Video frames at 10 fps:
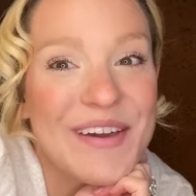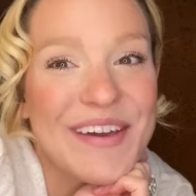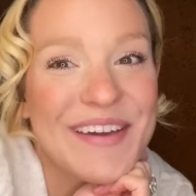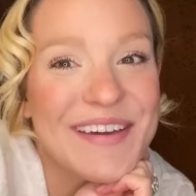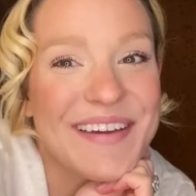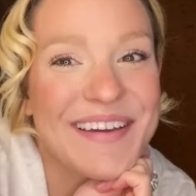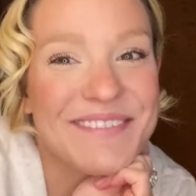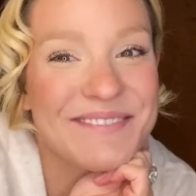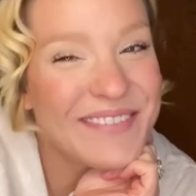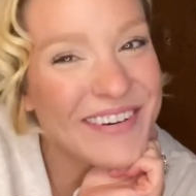Good
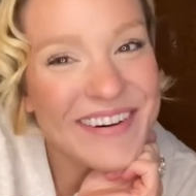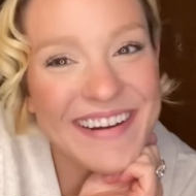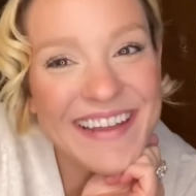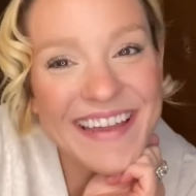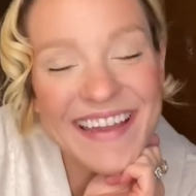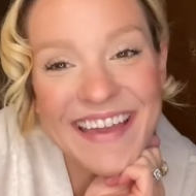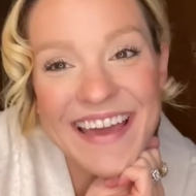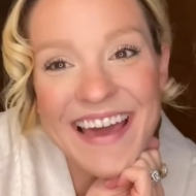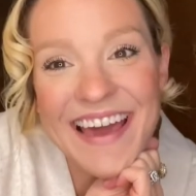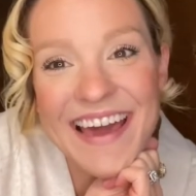morning,
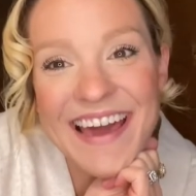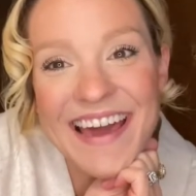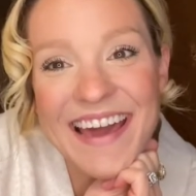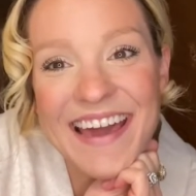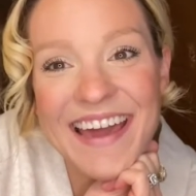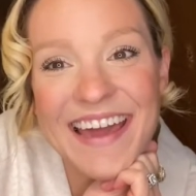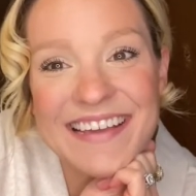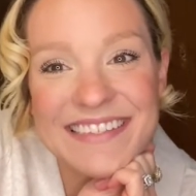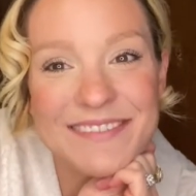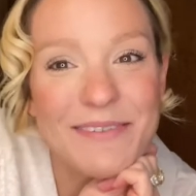
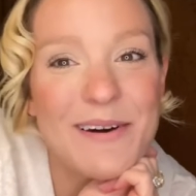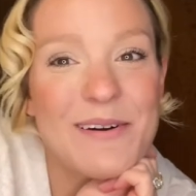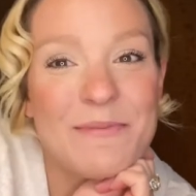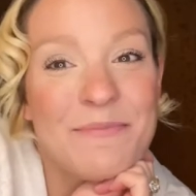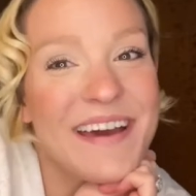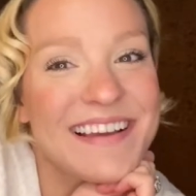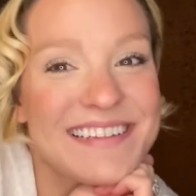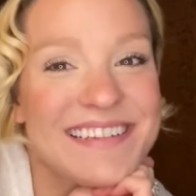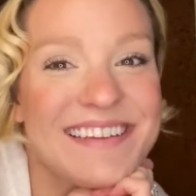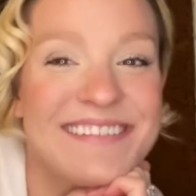guys. Welcome back
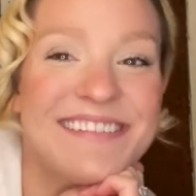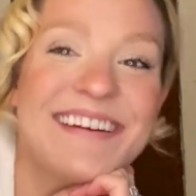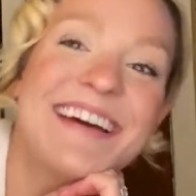to